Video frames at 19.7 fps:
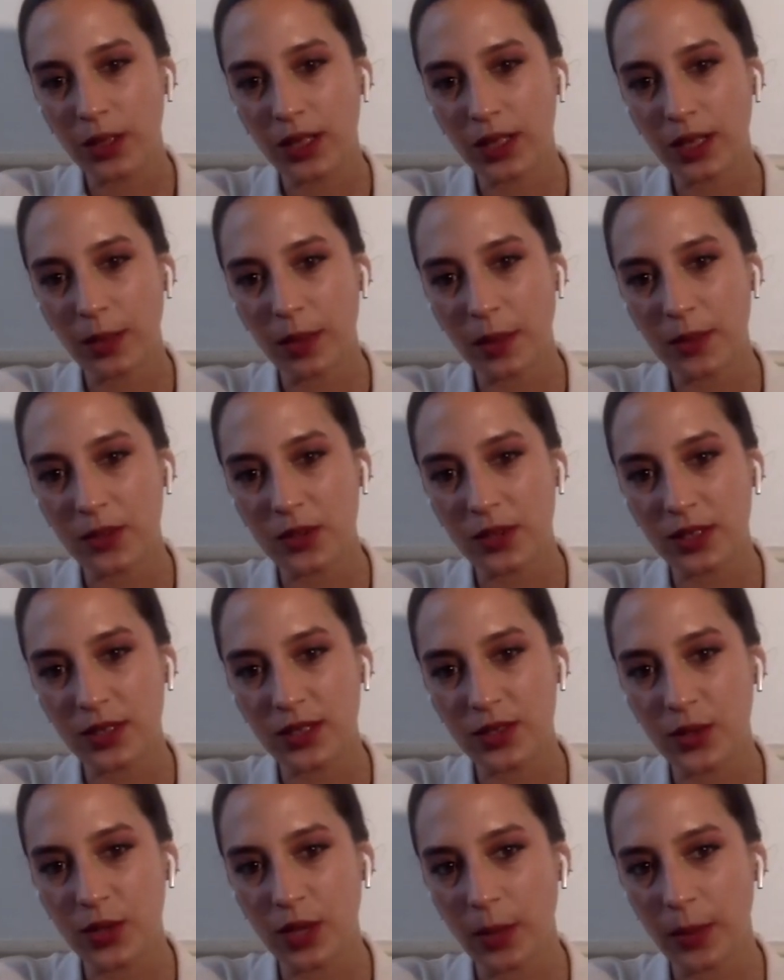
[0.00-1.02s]
but I'm
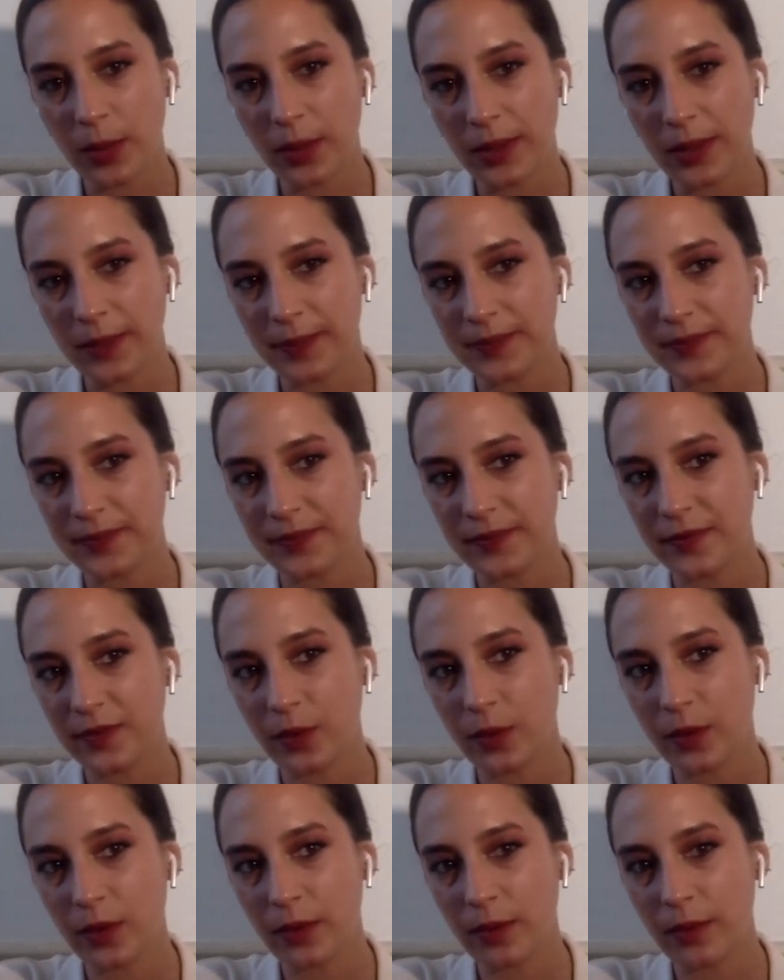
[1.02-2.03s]
absolutely so happy
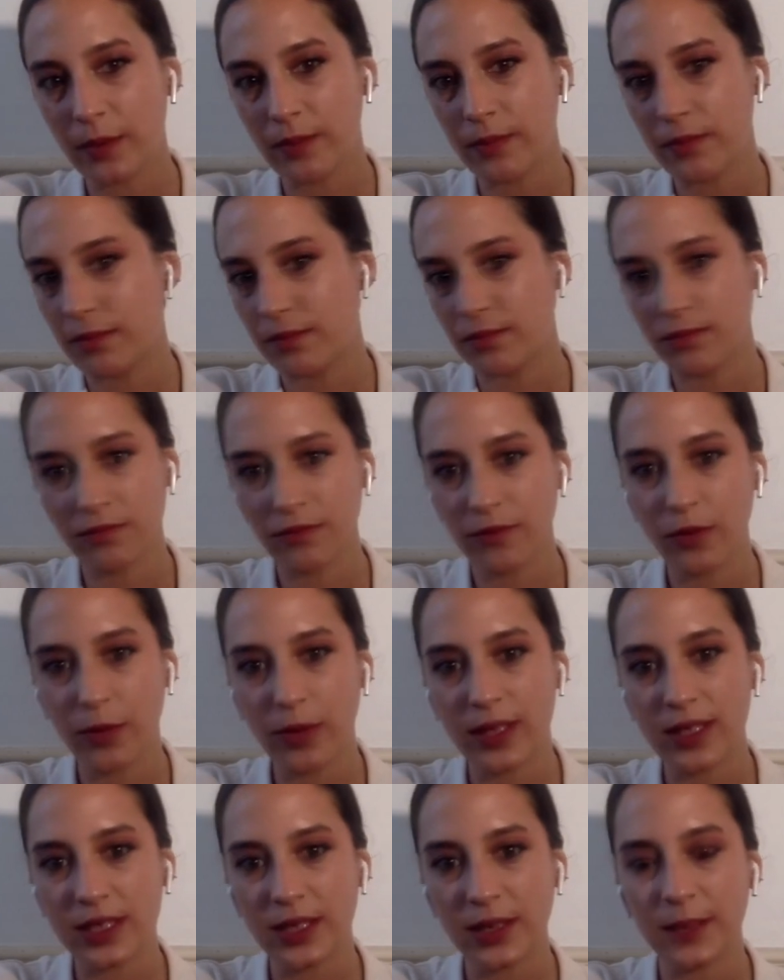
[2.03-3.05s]
for my,
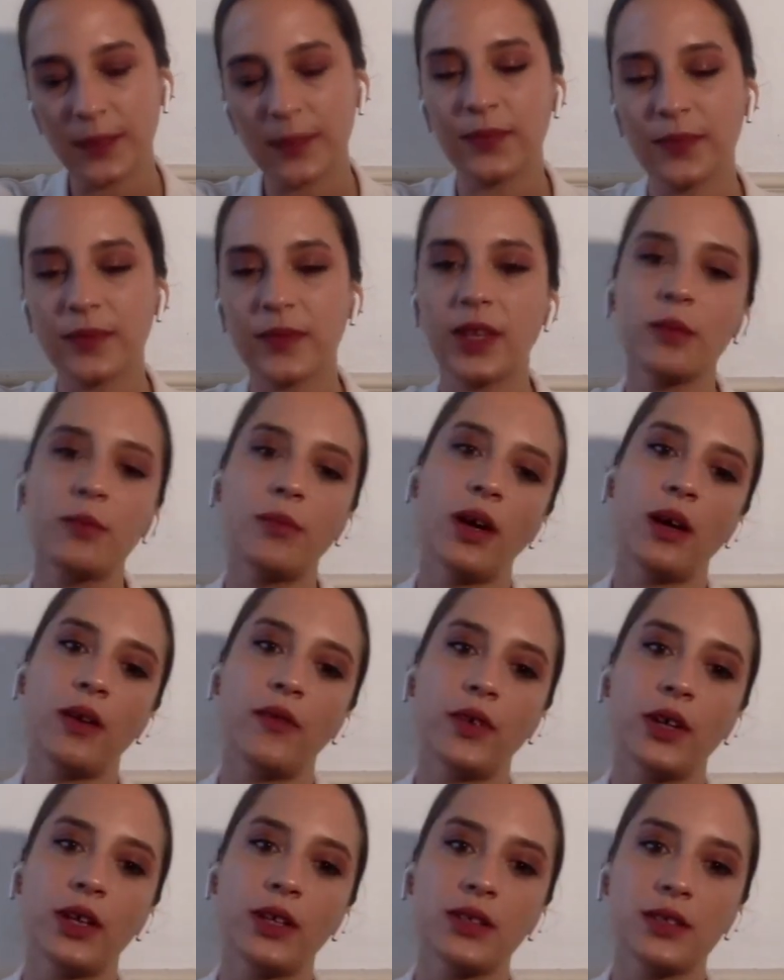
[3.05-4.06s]
for my team and
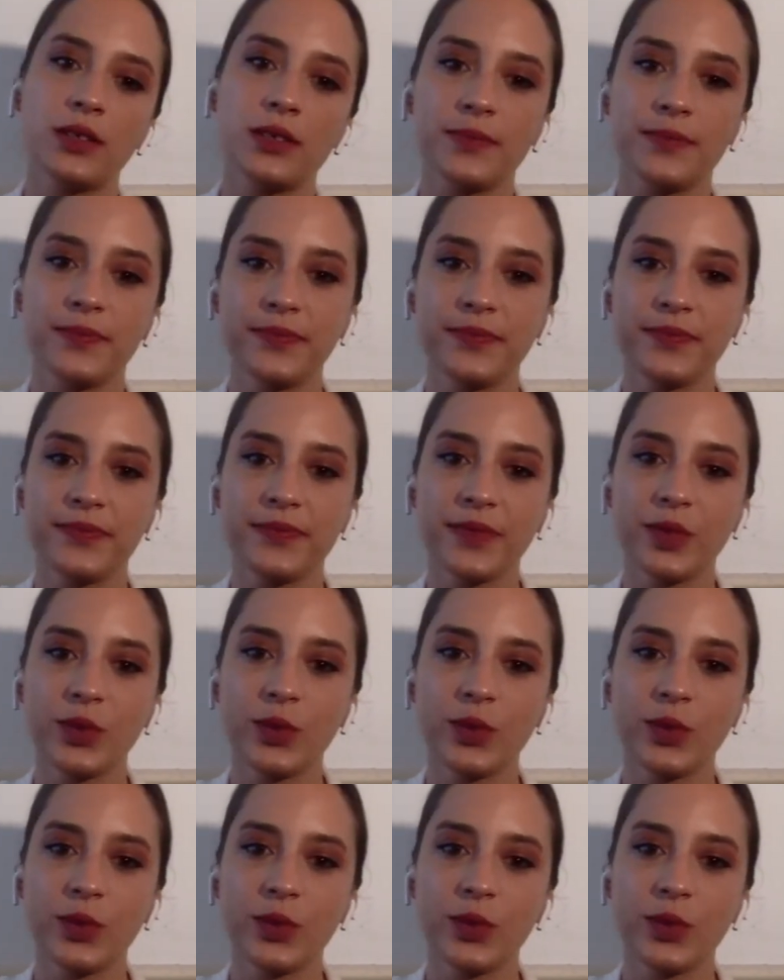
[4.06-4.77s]
my friends.